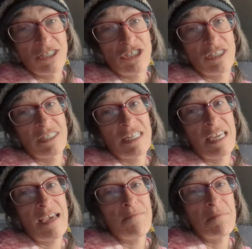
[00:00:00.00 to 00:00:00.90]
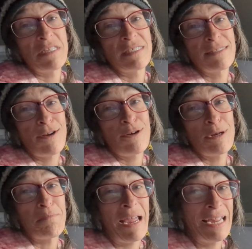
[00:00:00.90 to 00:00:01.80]
just to get me
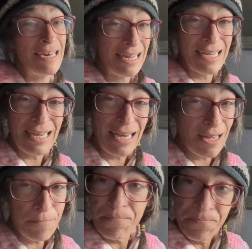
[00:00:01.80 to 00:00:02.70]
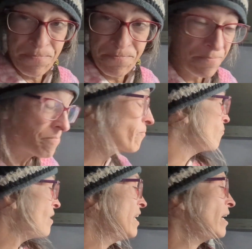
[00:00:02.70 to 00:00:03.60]
started painting again.
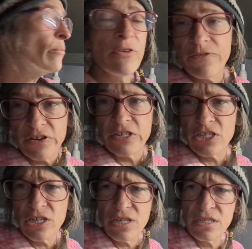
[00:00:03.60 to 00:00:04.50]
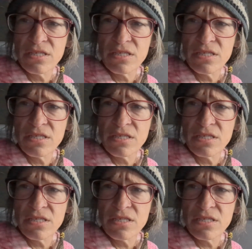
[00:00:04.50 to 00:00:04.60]
And I will finish it.